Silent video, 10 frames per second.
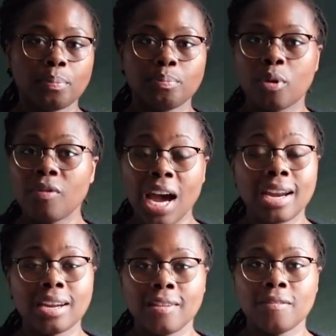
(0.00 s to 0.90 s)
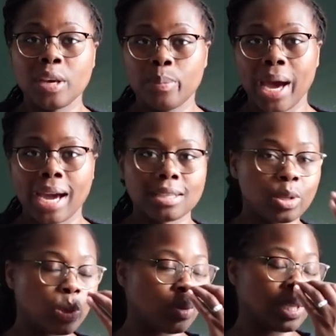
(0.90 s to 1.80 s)
provide any feedback
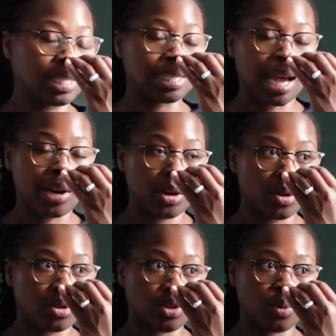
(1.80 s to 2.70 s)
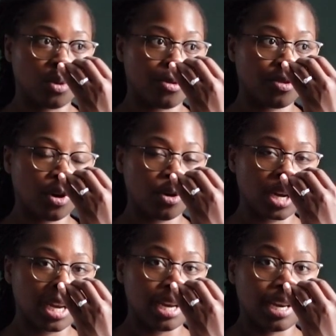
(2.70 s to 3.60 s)
to the designer or to
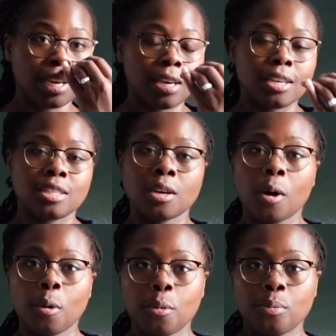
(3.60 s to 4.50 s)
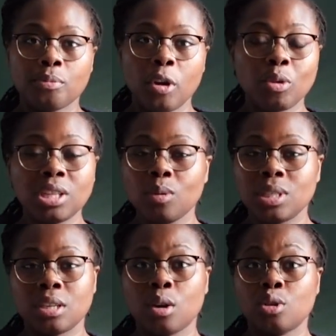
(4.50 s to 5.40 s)
Woolfolk. So it really
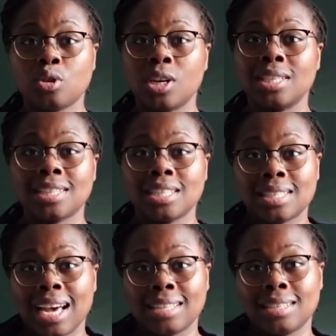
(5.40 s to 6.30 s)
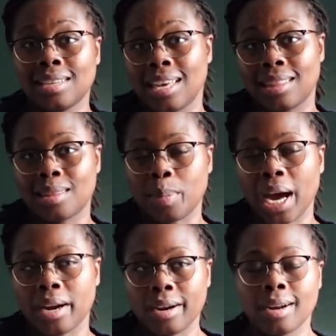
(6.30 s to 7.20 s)
wasn't no strings. I just had to knit the
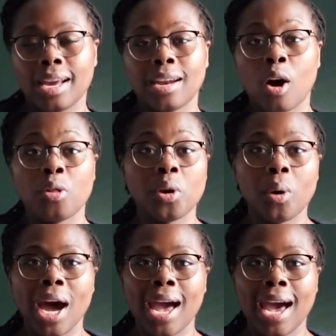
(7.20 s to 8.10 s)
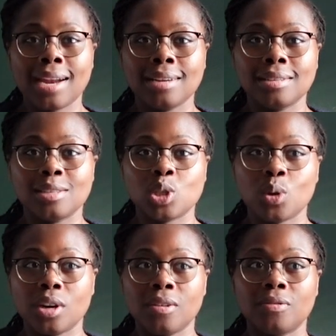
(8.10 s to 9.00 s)
pattern. And although I hadn't
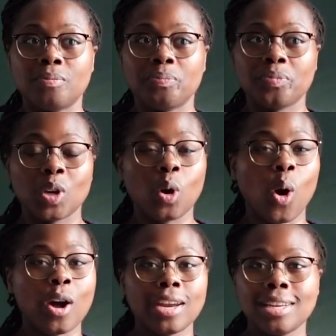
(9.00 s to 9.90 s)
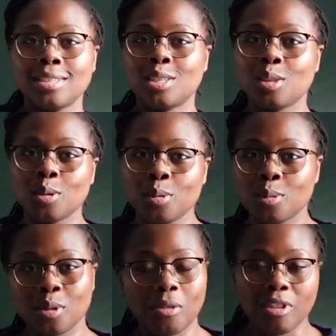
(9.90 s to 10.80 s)
sort of gone
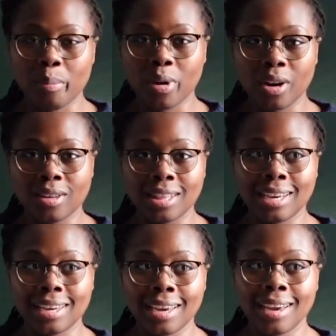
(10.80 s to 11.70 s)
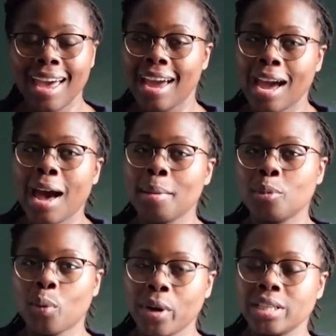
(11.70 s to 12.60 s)
into November thinking, hey,
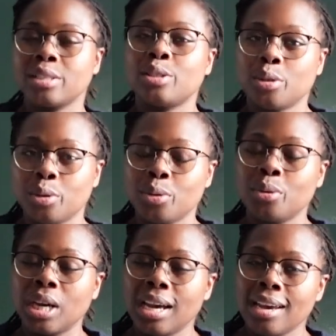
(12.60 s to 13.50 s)
I'm going to